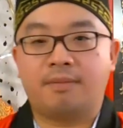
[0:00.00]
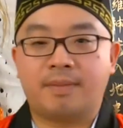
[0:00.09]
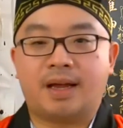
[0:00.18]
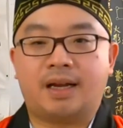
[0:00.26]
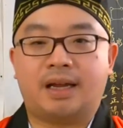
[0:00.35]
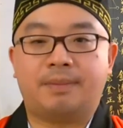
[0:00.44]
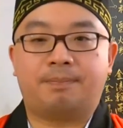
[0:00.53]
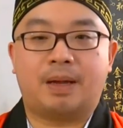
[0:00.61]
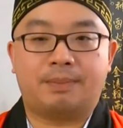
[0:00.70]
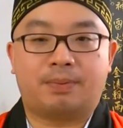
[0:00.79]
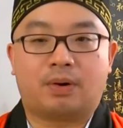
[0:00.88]
many
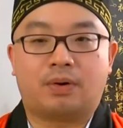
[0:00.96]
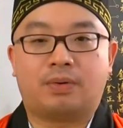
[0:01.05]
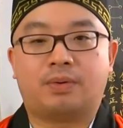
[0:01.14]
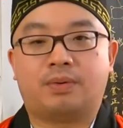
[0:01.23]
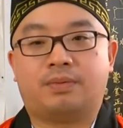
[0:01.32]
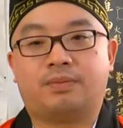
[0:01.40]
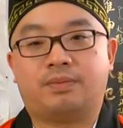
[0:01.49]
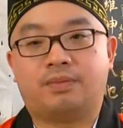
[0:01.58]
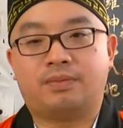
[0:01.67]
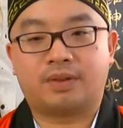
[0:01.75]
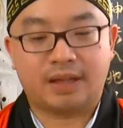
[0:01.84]
people
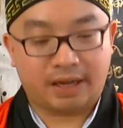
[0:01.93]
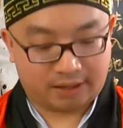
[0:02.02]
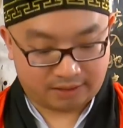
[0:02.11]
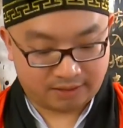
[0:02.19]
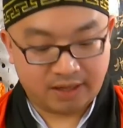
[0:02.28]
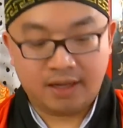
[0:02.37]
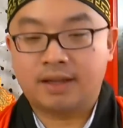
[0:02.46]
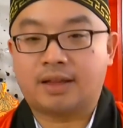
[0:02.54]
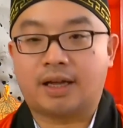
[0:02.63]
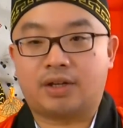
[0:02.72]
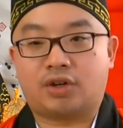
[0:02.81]
think
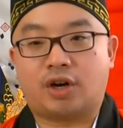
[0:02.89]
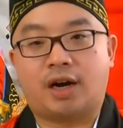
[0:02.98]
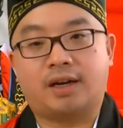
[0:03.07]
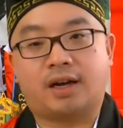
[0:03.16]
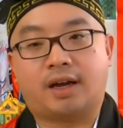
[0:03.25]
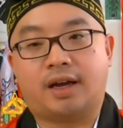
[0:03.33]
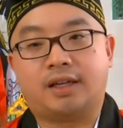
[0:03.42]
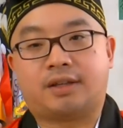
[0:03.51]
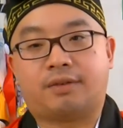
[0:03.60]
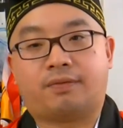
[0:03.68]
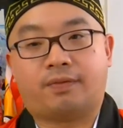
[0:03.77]
that China
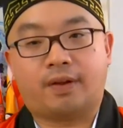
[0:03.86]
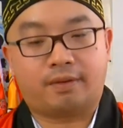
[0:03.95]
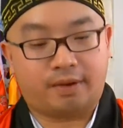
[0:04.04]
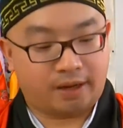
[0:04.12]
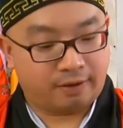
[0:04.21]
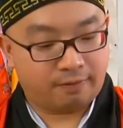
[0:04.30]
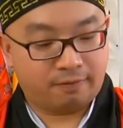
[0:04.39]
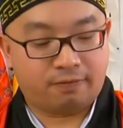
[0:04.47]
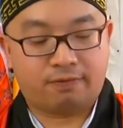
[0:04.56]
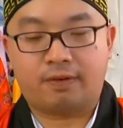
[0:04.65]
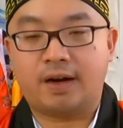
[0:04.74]
is a very
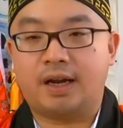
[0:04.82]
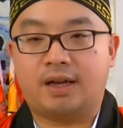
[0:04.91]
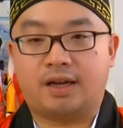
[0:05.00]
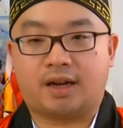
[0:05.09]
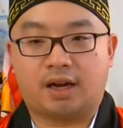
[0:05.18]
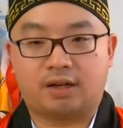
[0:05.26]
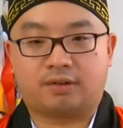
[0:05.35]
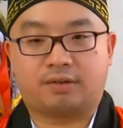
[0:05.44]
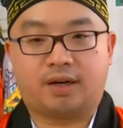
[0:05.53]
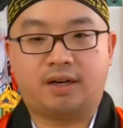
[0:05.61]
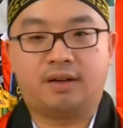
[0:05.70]
free
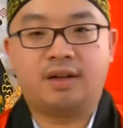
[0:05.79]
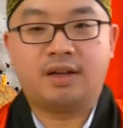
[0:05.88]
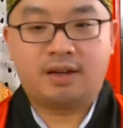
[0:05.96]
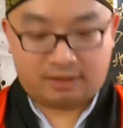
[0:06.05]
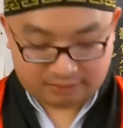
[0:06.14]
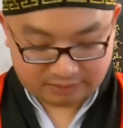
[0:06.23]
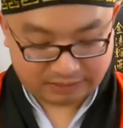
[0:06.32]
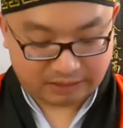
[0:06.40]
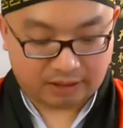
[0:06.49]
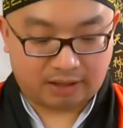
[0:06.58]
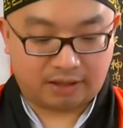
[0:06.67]
country?
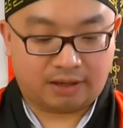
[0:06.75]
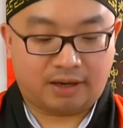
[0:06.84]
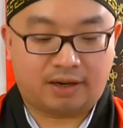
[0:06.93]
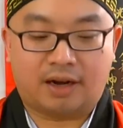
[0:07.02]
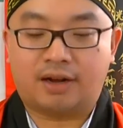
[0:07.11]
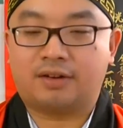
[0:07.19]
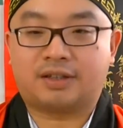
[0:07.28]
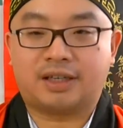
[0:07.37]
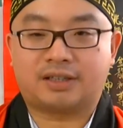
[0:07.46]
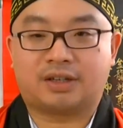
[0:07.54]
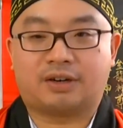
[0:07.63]
I don't
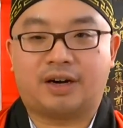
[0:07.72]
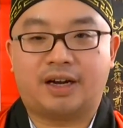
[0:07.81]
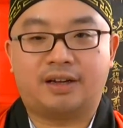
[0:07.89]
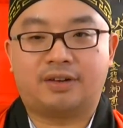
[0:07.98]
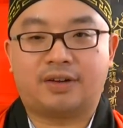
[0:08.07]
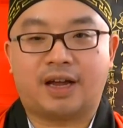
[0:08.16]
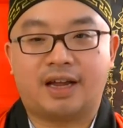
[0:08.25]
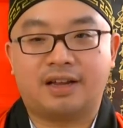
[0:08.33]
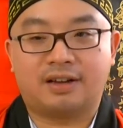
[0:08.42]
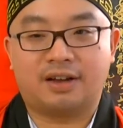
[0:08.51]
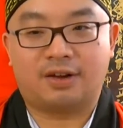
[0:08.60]
think so, right?
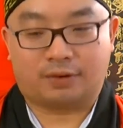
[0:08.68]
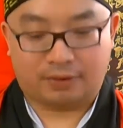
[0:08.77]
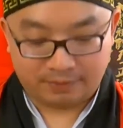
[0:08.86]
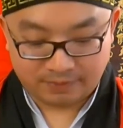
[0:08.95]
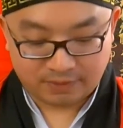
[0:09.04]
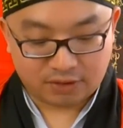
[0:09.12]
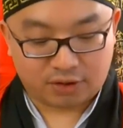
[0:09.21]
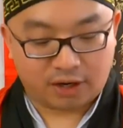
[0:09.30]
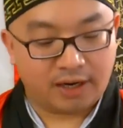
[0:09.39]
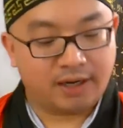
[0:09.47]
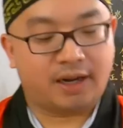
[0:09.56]
Okay, look,
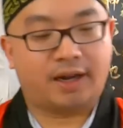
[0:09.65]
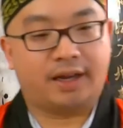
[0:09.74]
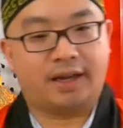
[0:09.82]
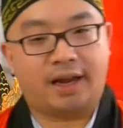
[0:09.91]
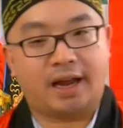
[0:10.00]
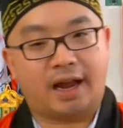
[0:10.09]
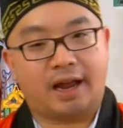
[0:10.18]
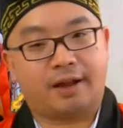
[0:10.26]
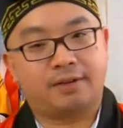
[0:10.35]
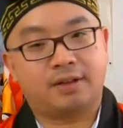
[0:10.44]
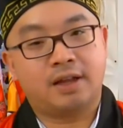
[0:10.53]
China
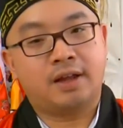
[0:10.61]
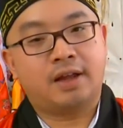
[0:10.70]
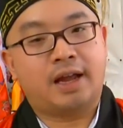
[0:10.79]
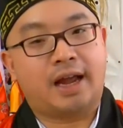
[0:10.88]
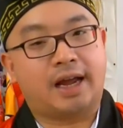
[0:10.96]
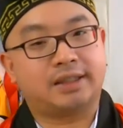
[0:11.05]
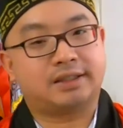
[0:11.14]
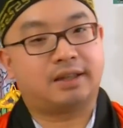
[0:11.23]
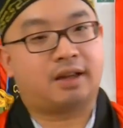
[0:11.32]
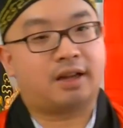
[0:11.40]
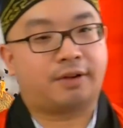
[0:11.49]
has
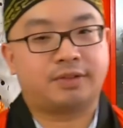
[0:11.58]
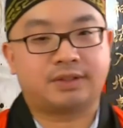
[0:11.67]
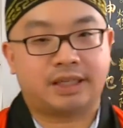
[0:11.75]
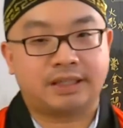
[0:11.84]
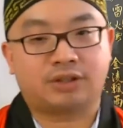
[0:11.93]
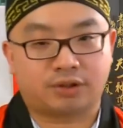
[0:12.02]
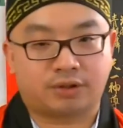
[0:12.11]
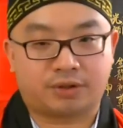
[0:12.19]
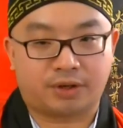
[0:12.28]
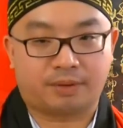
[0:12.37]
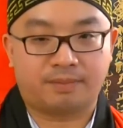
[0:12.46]
a lot of
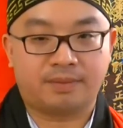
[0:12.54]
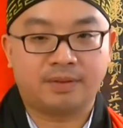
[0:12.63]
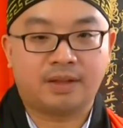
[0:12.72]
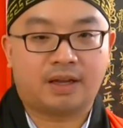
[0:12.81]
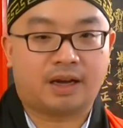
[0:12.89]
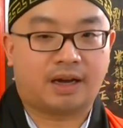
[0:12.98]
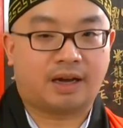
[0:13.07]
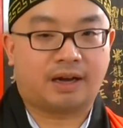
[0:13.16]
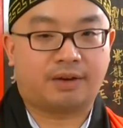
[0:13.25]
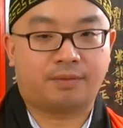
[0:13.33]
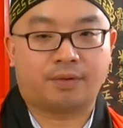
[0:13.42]
censorship
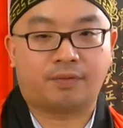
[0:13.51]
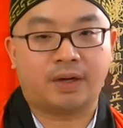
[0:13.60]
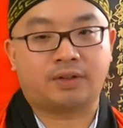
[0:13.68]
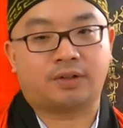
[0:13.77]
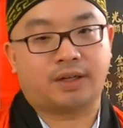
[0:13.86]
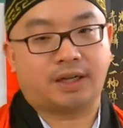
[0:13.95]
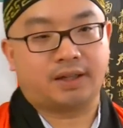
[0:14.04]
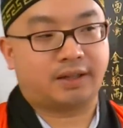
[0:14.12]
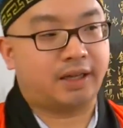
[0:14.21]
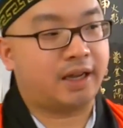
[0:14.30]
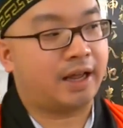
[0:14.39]
with
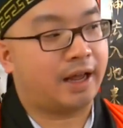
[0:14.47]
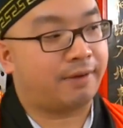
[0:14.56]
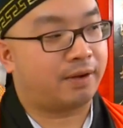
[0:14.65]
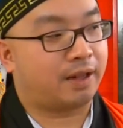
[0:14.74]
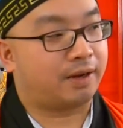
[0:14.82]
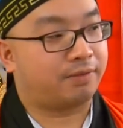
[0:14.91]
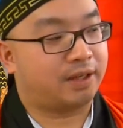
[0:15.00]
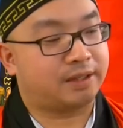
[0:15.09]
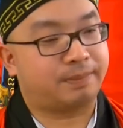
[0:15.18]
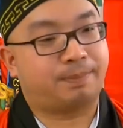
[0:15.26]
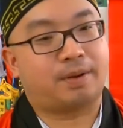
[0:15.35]
internet. They have a lot of
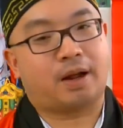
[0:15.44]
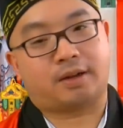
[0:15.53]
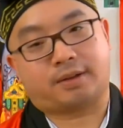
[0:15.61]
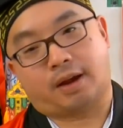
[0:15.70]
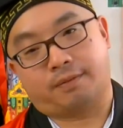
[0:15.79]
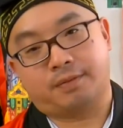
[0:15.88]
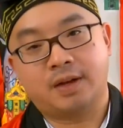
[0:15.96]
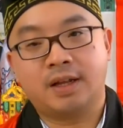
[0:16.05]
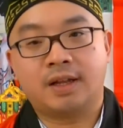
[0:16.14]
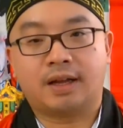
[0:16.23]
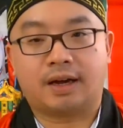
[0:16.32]
things blocked off,
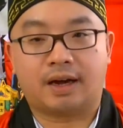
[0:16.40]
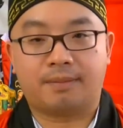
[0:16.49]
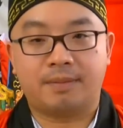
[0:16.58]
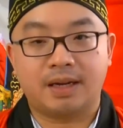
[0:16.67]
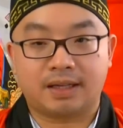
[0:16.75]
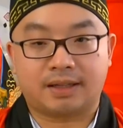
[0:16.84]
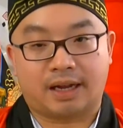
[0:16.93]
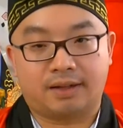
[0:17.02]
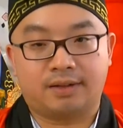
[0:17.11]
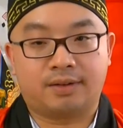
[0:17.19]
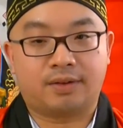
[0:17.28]
meaning
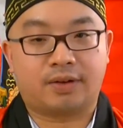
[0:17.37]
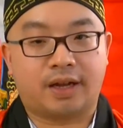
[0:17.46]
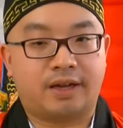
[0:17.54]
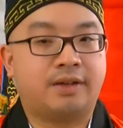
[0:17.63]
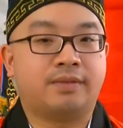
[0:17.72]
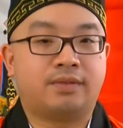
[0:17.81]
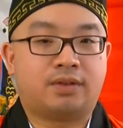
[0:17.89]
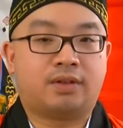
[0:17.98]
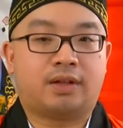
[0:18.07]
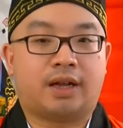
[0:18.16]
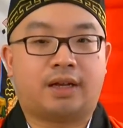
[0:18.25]
that, okay,
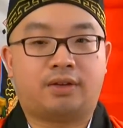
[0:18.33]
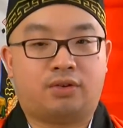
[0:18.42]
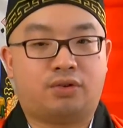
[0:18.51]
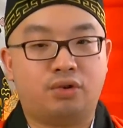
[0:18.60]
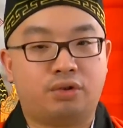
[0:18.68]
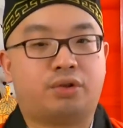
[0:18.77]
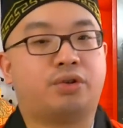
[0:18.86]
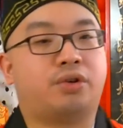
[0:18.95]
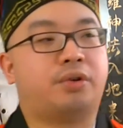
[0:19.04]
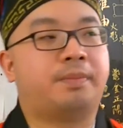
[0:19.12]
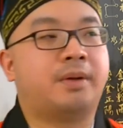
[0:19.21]
like
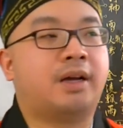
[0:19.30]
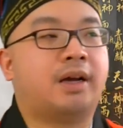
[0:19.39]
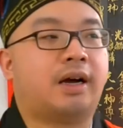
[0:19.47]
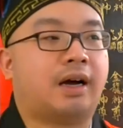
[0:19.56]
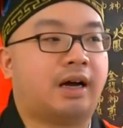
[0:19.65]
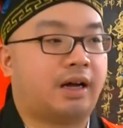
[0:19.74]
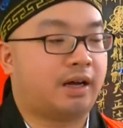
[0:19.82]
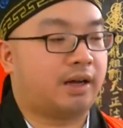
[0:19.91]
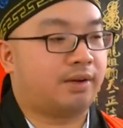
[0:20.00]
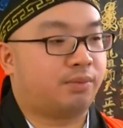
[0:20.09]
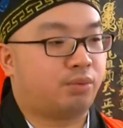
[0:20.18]
YouTube,
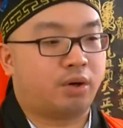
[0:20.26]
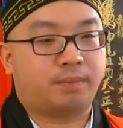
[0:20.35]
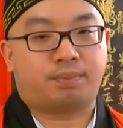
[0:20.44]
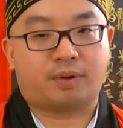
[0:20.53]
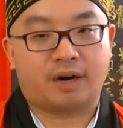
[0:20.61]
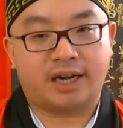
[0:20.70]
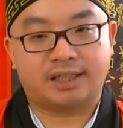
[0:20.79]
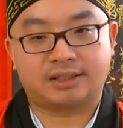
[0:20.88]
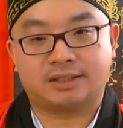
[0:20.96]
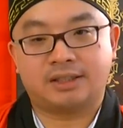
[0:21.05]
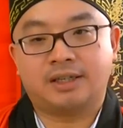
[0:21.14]

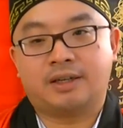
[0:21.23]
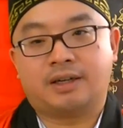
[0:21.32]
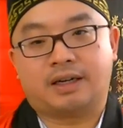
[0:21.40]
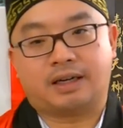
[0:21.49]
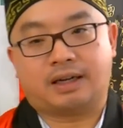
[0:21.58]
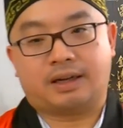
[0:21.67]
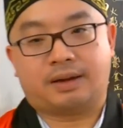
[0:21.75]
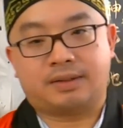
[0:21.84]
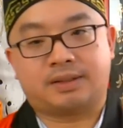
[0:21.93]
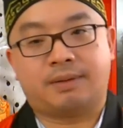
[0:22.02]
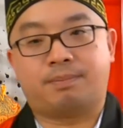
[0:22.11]
WordPress,
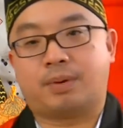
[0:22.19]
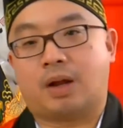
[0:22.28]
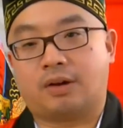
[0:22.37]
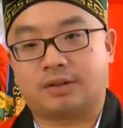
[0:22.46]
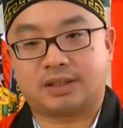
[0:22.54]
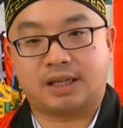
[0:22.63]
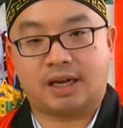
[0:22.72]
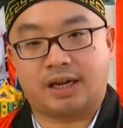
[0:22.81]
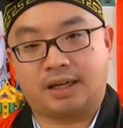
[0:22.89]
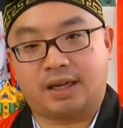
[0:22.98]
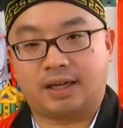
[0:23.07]
some blog
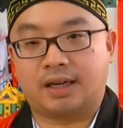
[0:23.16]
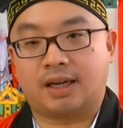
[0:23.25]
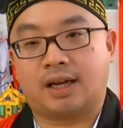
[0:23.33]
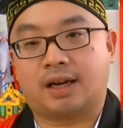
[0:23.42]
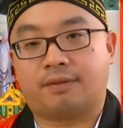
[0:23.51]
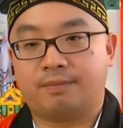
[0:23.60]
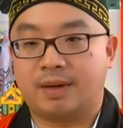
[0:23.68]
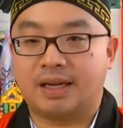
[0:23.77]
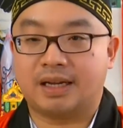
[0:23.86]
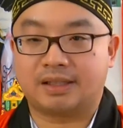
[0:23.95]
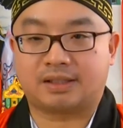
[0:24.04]
site, and a lot of
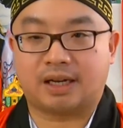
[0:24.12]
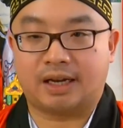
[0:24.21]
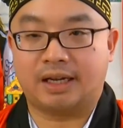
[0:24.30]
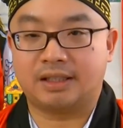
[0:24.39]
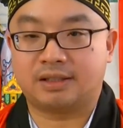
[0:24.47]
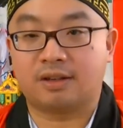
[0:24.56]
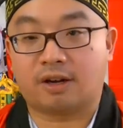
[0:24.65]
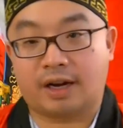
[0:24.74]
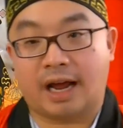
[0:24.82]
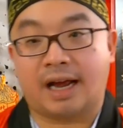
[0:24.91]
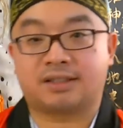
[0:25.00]
media site is
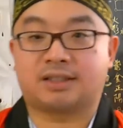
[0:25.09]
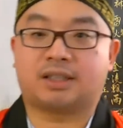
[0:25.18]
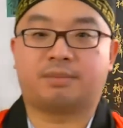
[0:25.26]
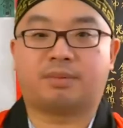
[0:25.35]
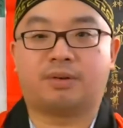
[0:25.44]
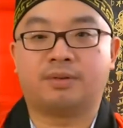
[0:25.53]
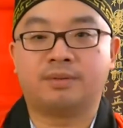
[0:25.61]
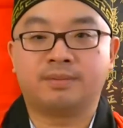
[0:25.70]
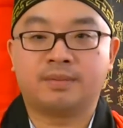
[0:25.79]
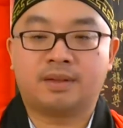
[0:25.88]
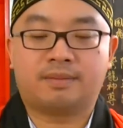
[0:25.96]
not accessible
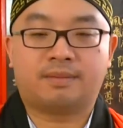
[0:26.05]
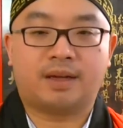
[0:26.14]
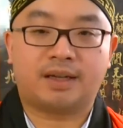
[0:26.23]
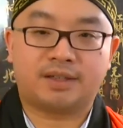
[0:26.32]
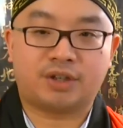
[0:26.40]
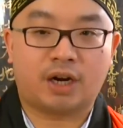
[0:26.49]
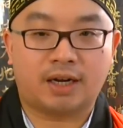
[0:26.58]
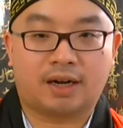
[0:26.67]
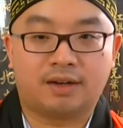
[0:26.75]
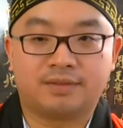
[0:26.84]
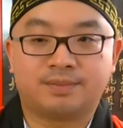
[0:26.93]
in China.